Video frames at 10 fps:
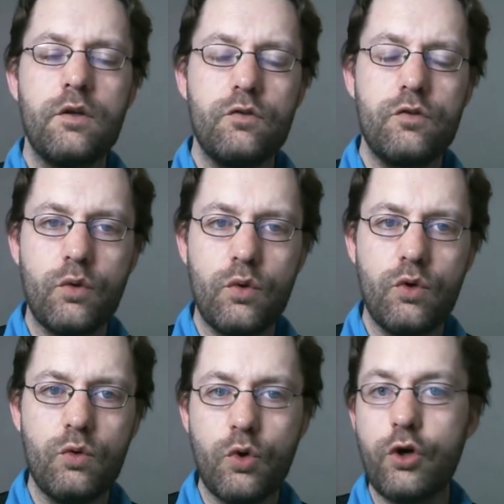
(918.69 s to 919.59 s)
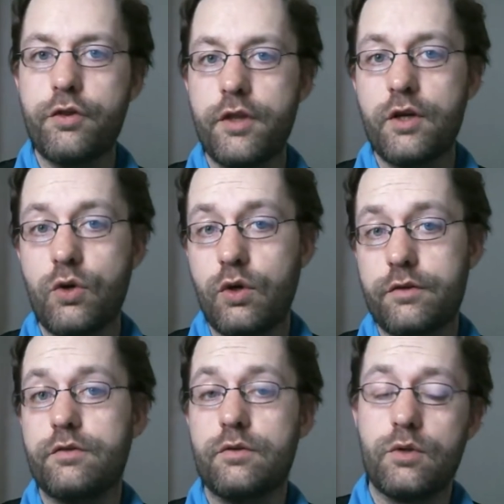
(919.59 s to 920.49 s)
to worthy
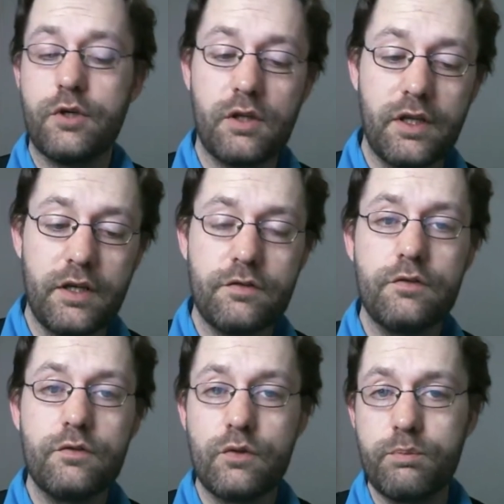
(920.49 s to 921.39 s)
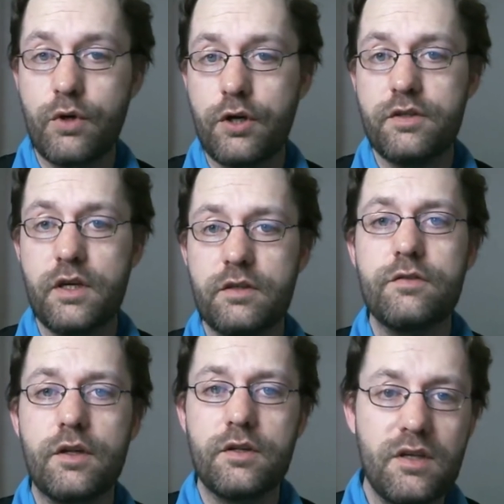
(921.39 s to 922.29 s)
causes, or at least to projects
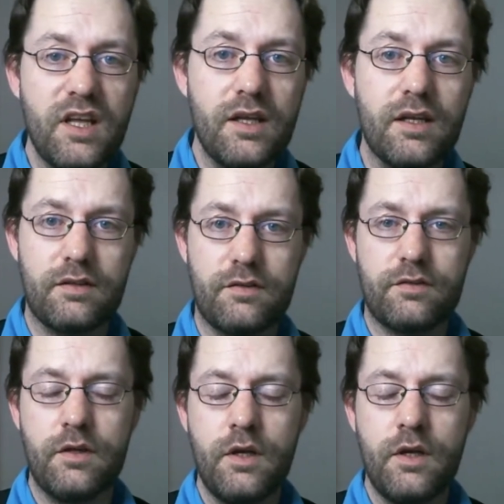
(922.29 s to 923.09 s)
that need it.